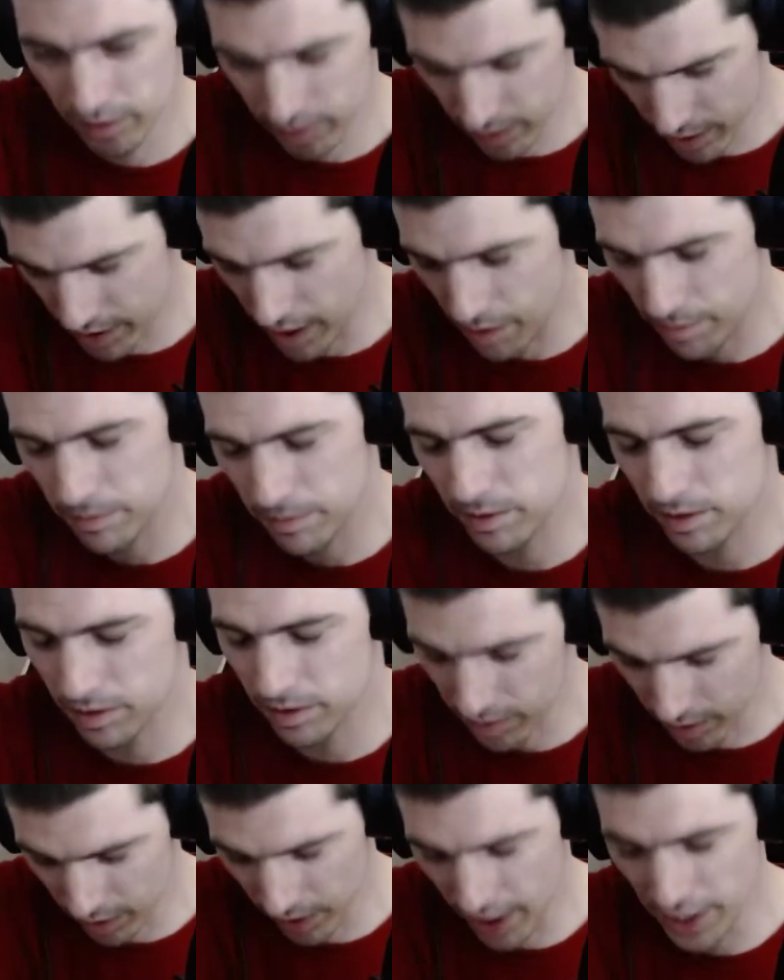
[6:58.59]
Tell me.
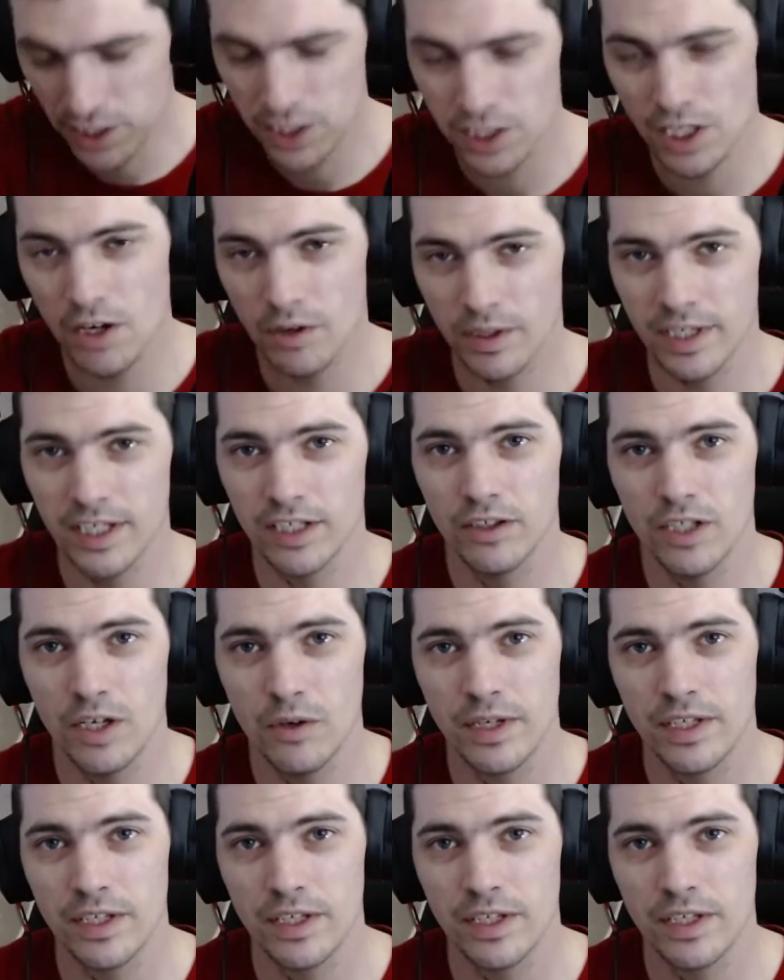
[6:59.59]
Let SloKill know what you